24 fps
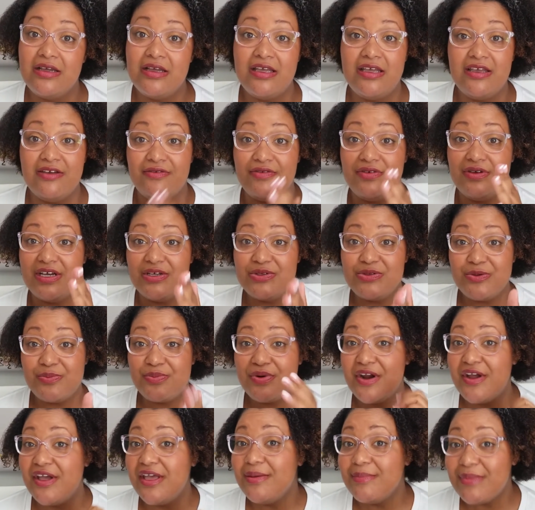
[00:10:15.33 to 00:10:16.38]
if you guys were
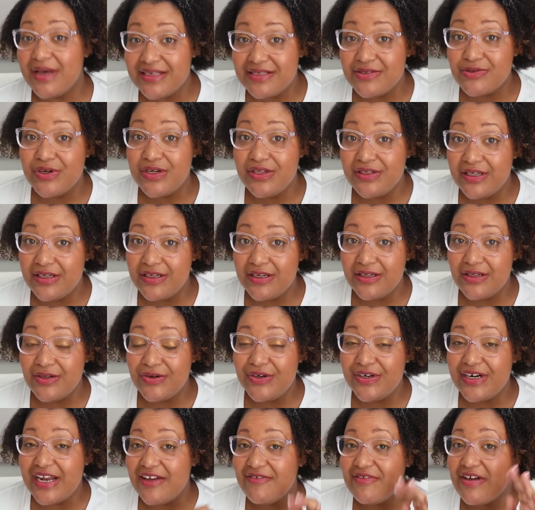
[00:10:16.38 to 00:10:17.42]
praying my strength in the
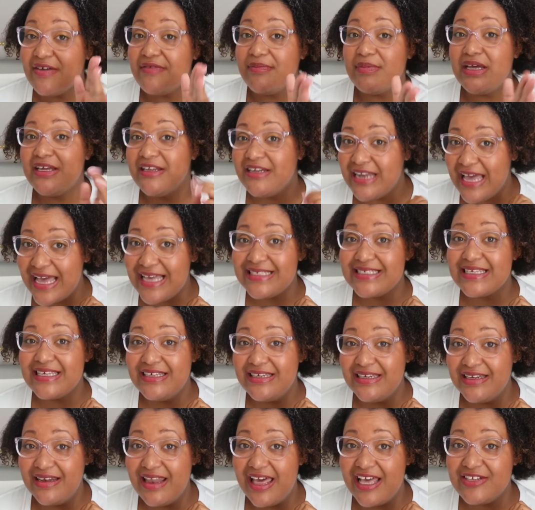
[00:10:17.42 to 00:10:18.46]
Lord, I've been asking
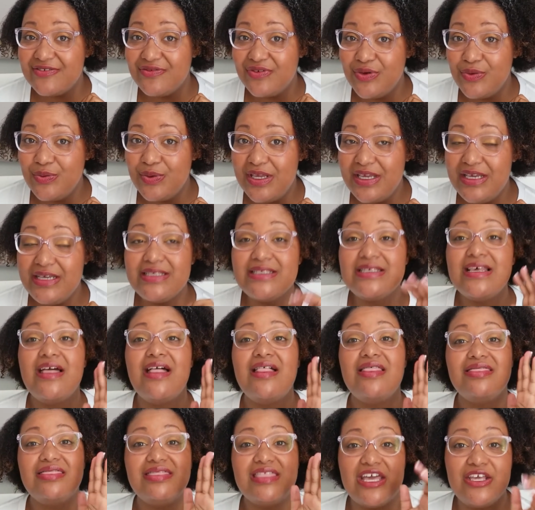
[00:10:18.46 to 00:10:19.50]
the last few weeks,
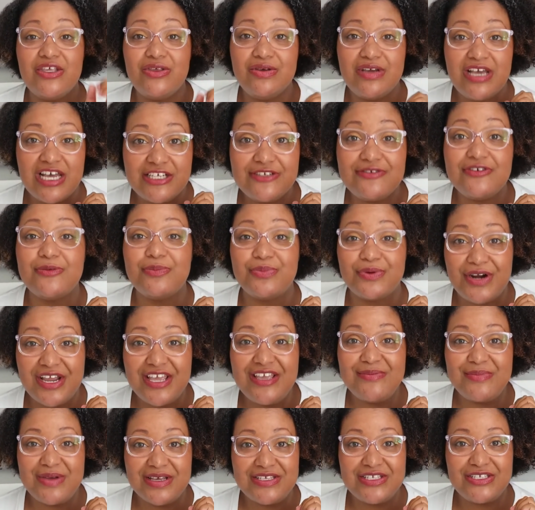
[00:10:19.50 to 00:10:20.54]
thank you guys for
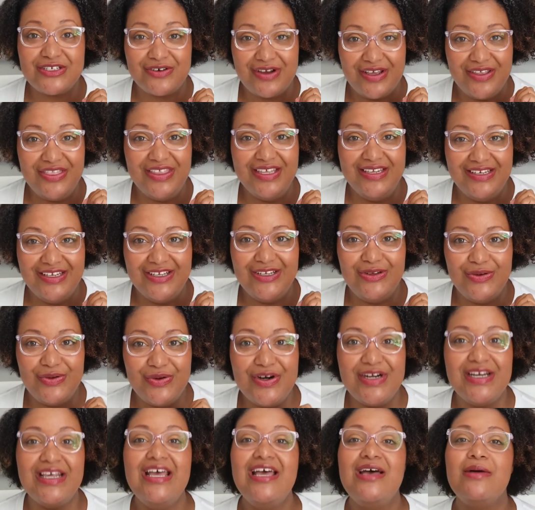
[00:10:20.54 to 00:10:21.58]
praying my strength in the
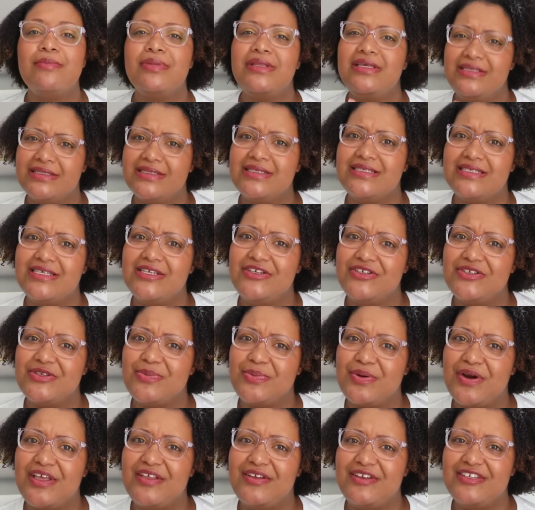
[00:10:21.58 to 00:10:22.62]
Lord. Please continue to
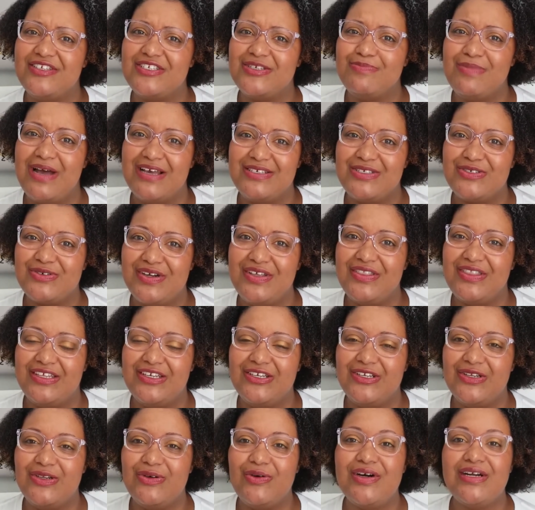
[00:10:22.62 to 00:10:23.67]
pray. This is my strength in
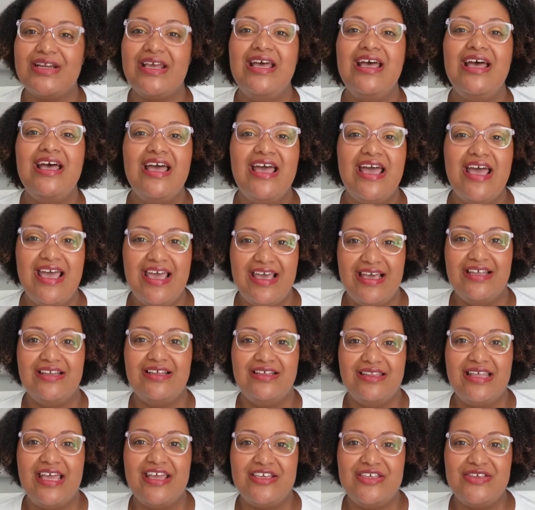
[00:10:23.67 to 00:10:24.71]
the Lord. And
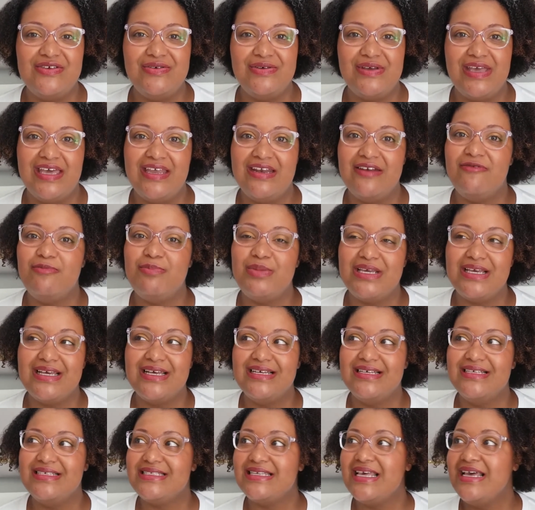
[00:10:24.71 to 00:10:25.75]
thank you again,
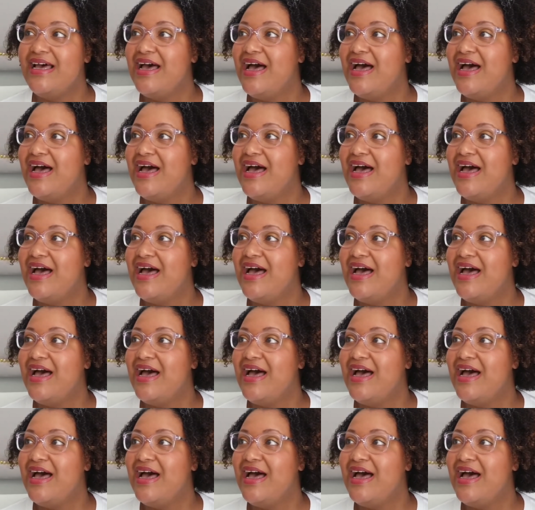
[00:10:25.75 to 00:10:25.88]
because